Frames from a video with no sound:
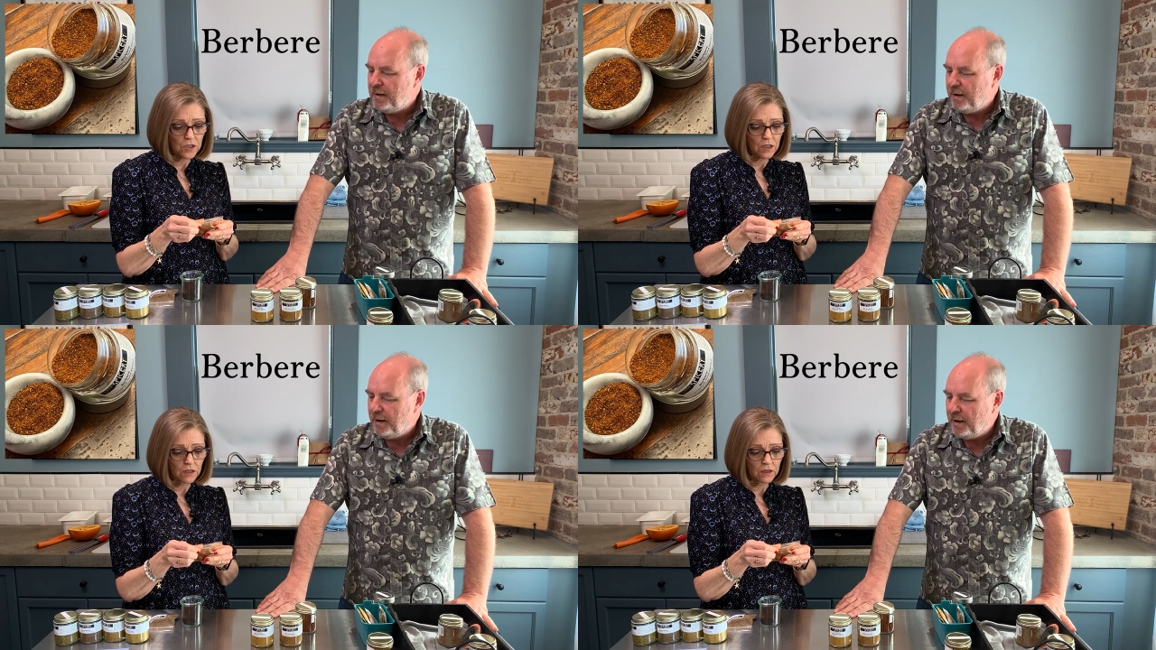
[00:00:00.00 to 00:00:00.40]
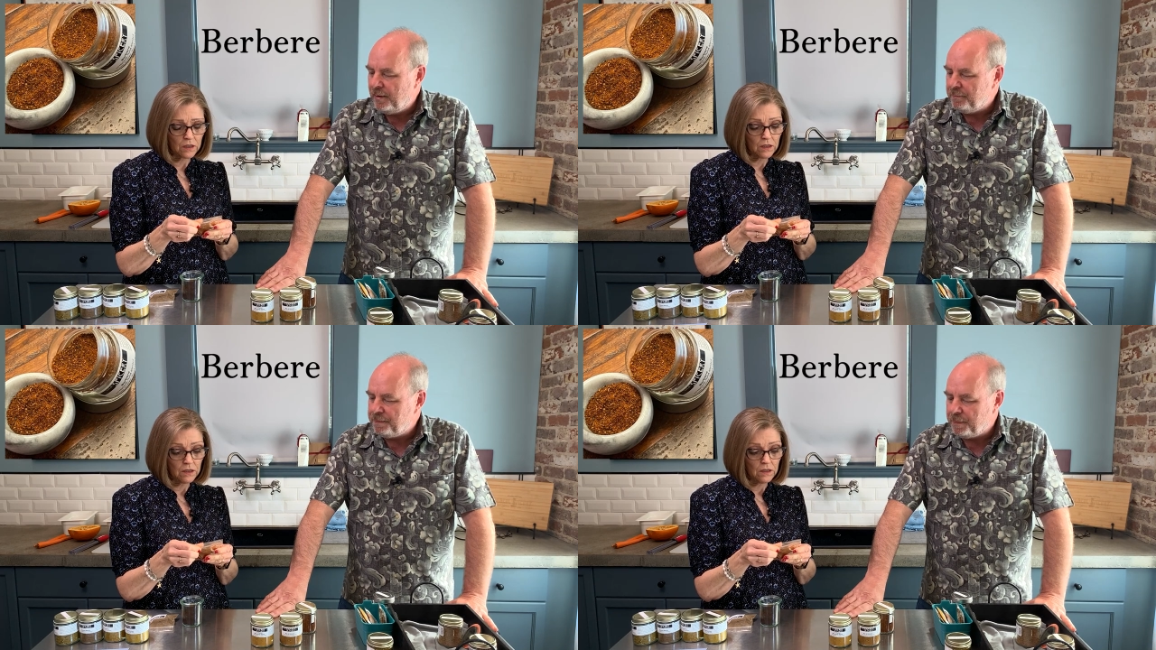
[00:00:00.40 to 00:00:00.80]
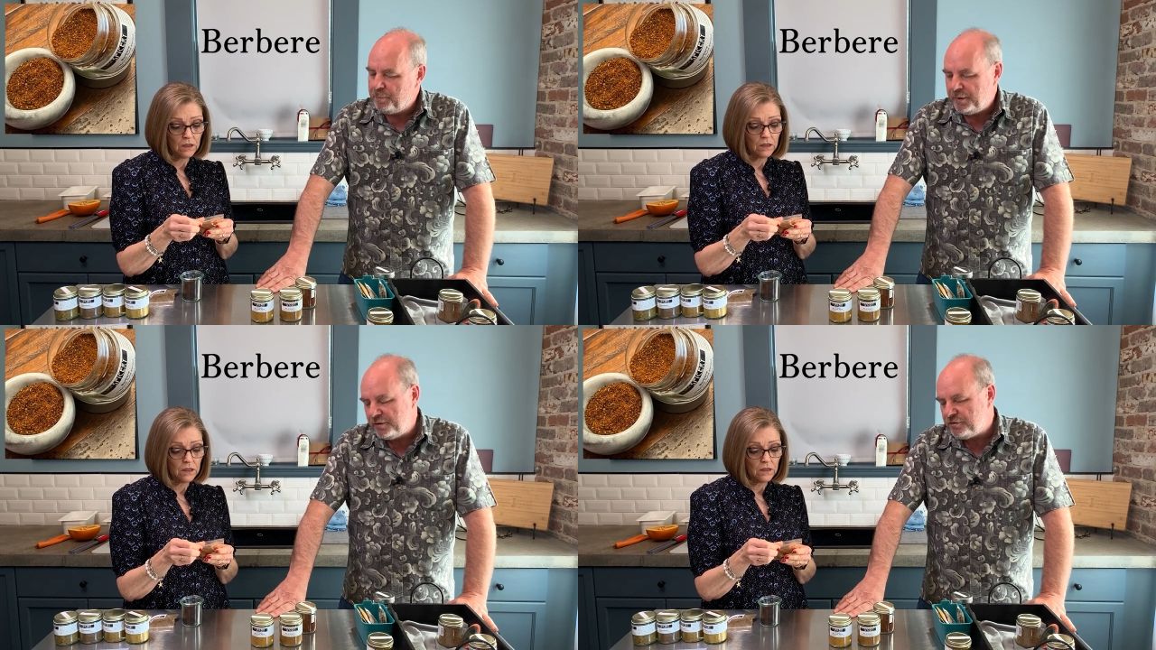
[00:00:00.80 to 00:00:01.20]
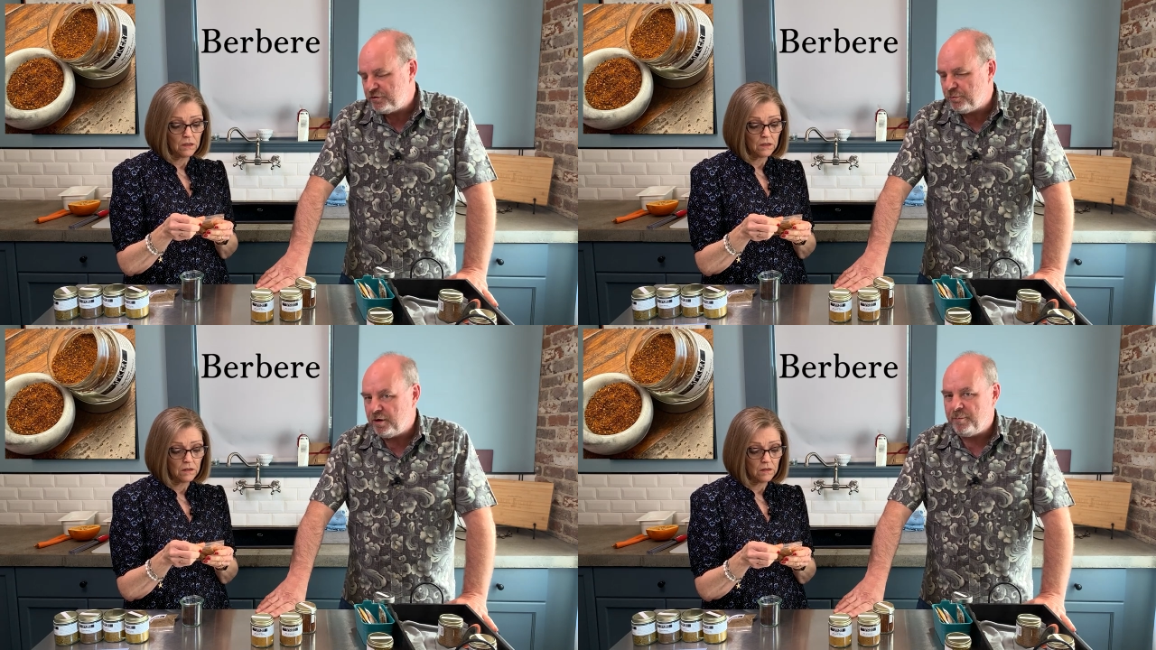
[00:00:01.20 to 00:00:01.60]
Speaker 1: Um, but it's just
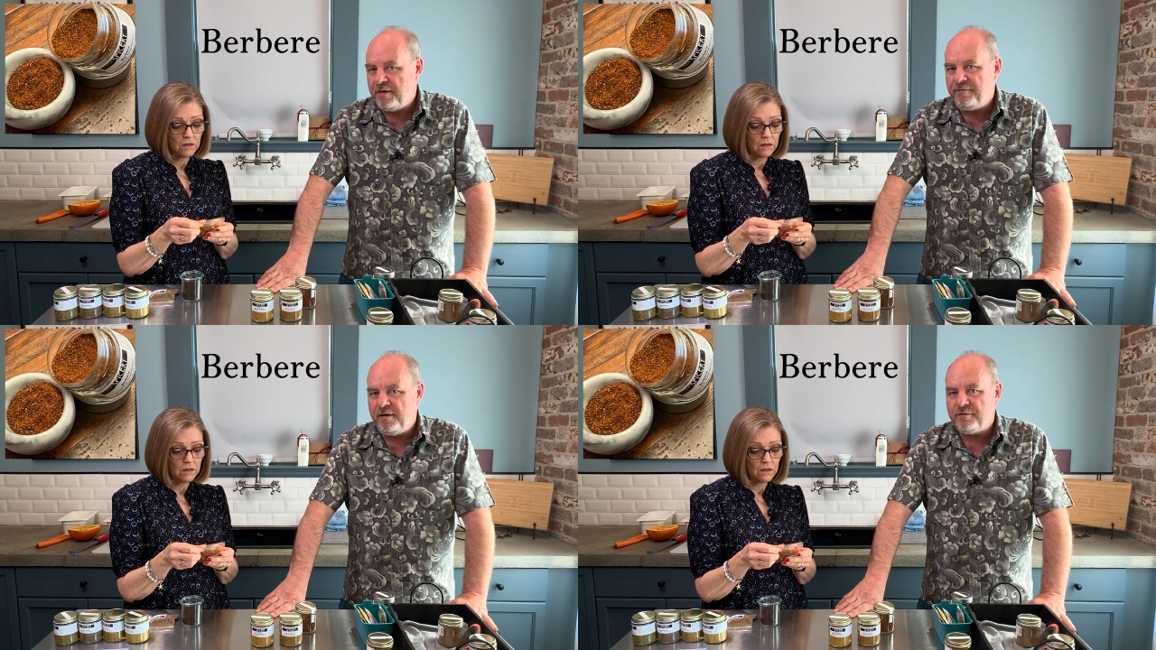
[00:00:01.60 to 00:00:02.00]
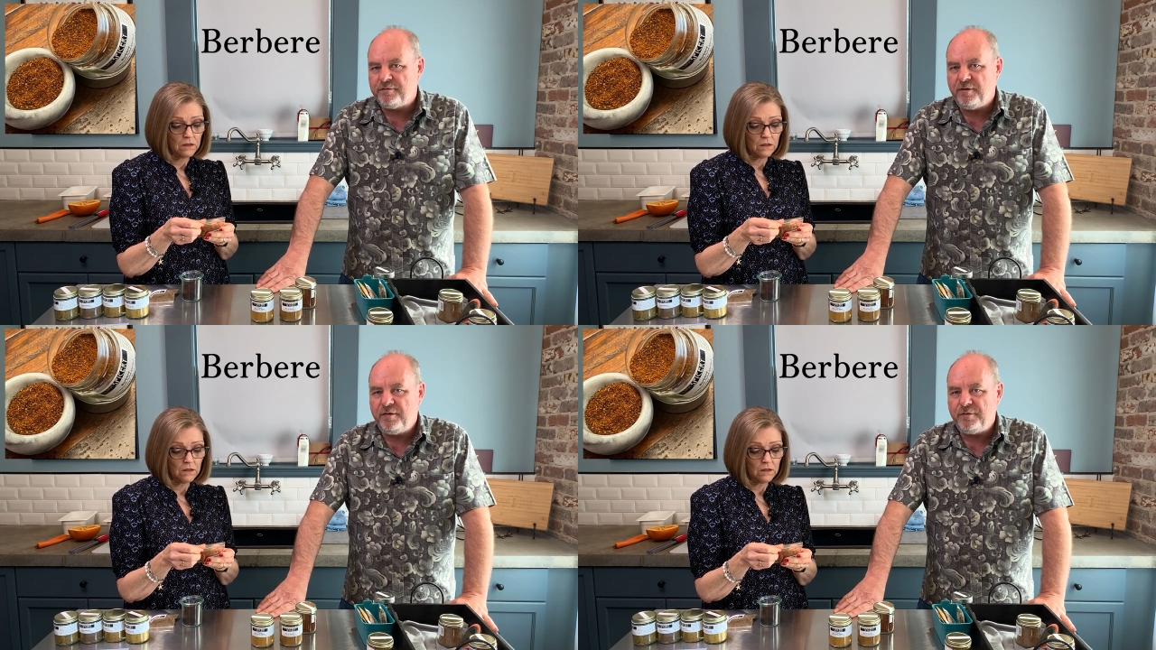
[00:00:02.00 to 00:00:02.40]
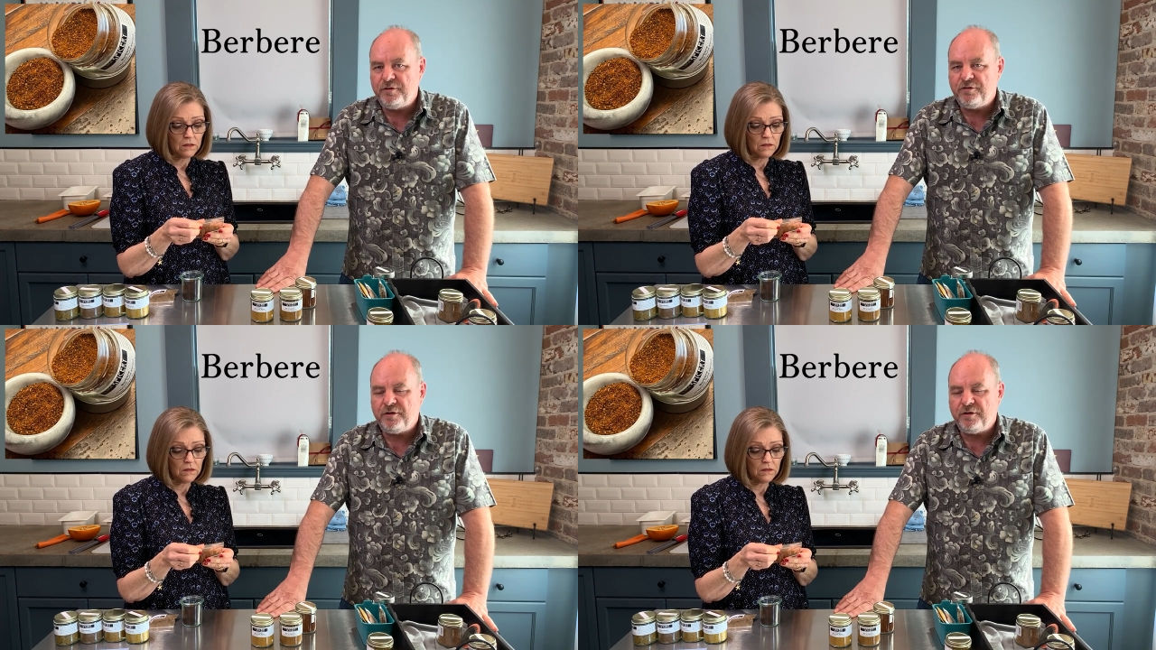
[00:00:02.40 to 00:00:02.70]
one of my favorite flavors.